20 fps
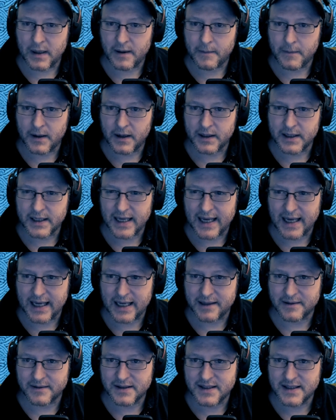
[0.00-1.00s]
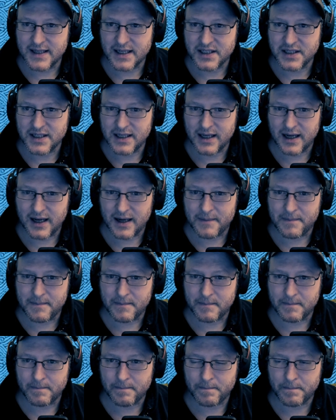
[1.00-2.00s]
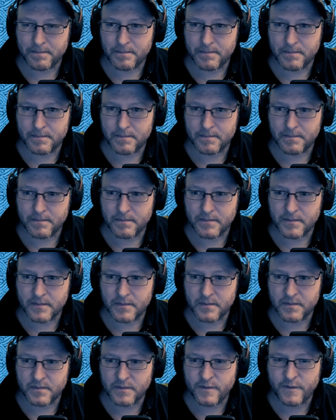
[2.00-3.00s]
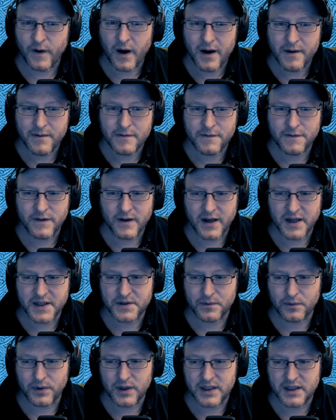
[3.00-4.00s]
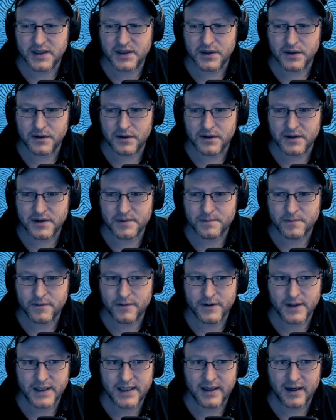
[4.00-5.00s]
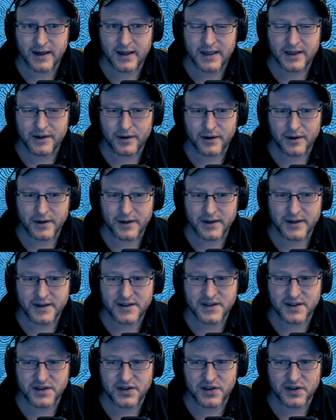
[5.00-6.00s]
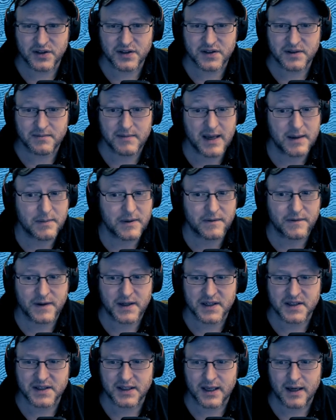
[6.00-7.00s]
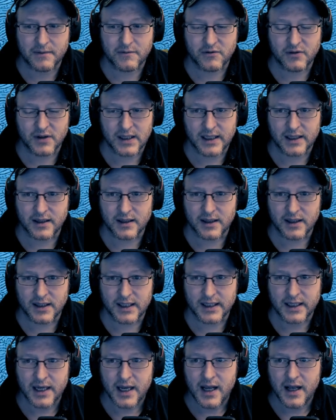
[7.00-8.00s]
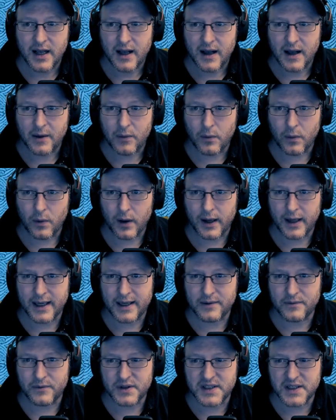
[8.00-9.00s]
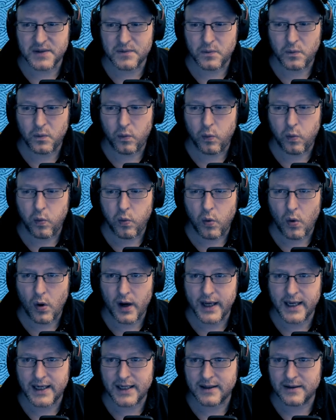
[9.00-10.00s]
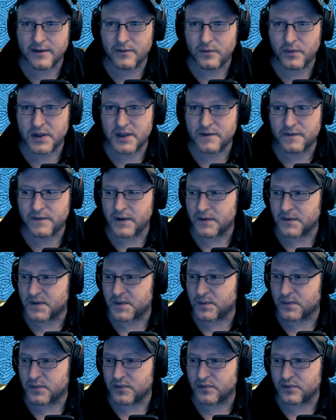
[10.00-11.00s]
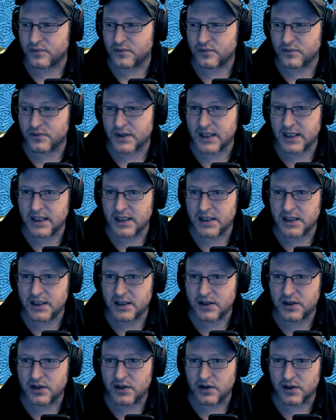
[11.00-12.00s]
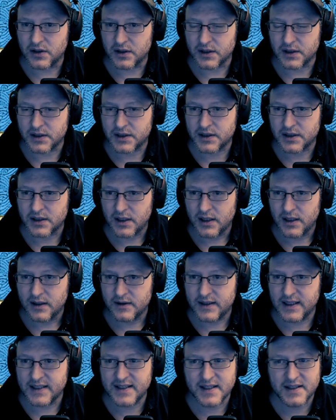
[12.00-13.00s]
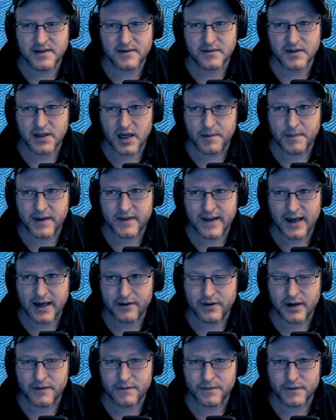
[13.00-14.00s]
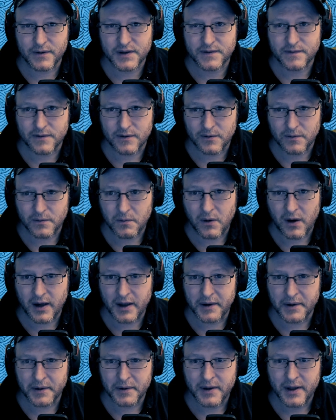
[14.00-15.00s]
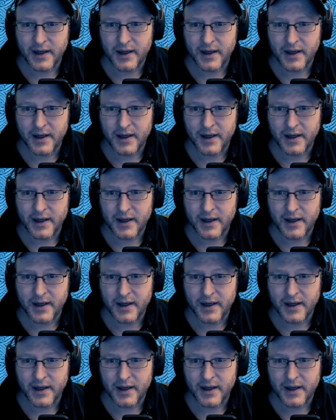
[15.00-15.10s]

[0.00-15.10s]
Okay, this is actually... Um, Fire and Flood we could use pretty early on to just maybe finish the game really early, which is white, which feels pretty good. This isn't going to be that great for us for a while.